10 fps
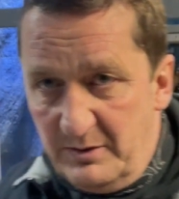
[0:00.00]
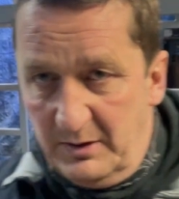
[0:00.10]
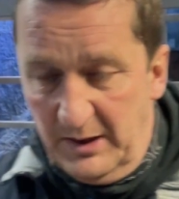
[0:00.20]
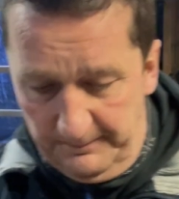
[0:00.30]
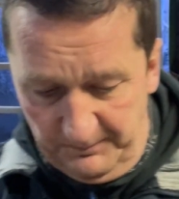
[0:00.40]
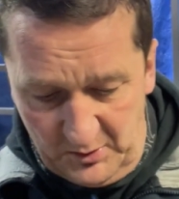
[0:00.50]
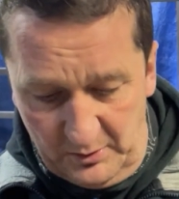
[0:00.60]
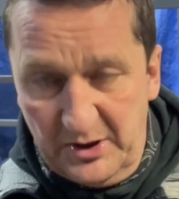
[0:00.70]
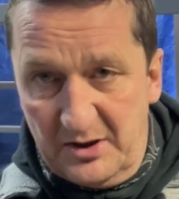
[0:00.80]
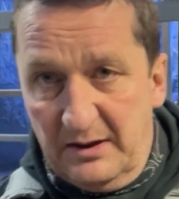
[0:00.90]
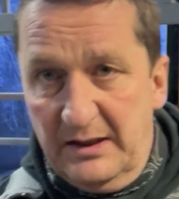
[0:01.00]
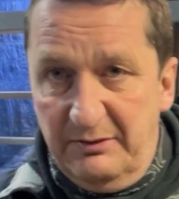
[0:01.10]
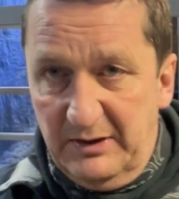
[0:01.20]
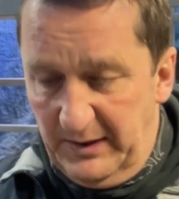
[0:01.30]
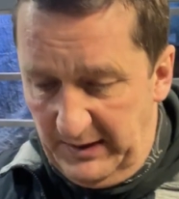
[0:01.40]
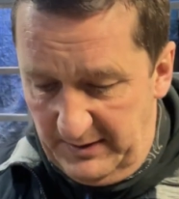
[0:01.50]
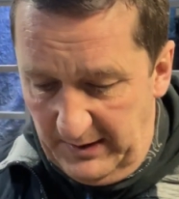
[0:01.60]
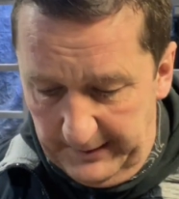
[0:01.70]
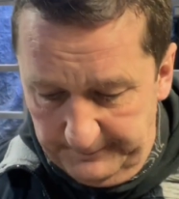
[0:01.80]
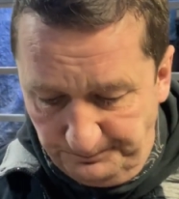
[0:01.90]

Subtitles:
Okay, so just leave it as that.